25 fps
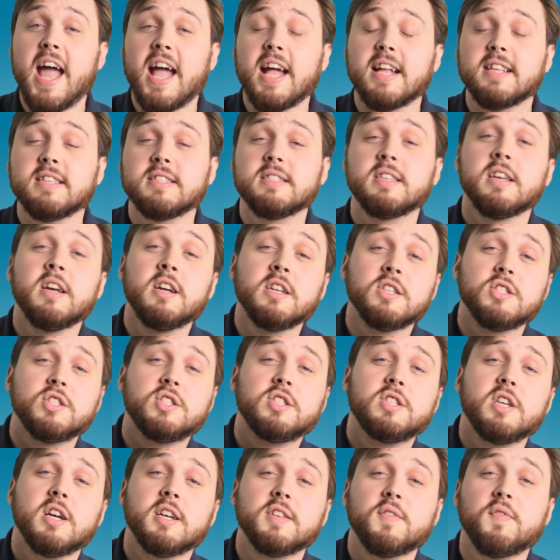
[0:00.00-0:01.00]
and
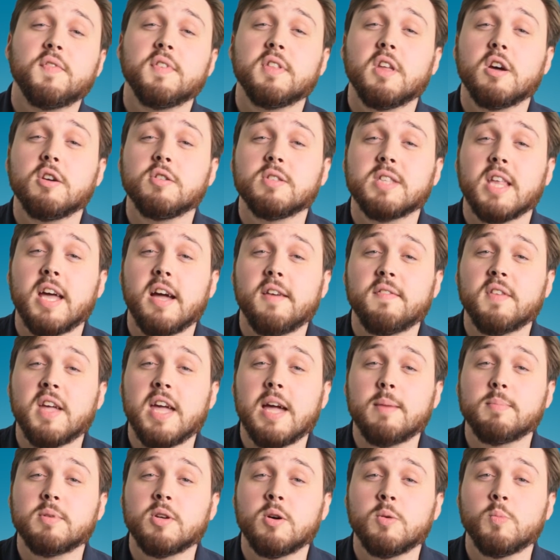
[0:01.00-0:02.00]
just for those that have
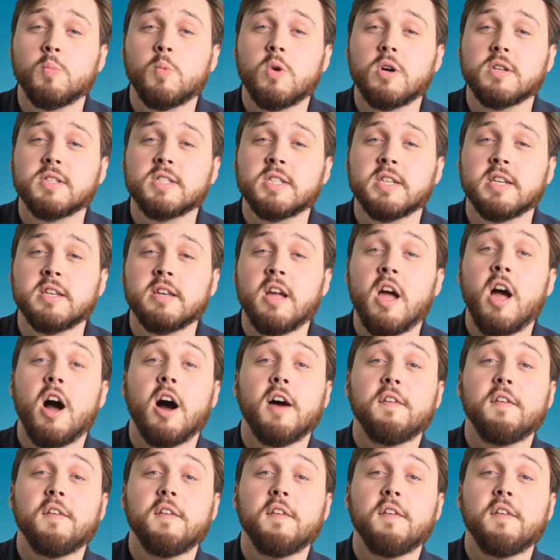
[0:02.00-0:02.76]
kept on watching,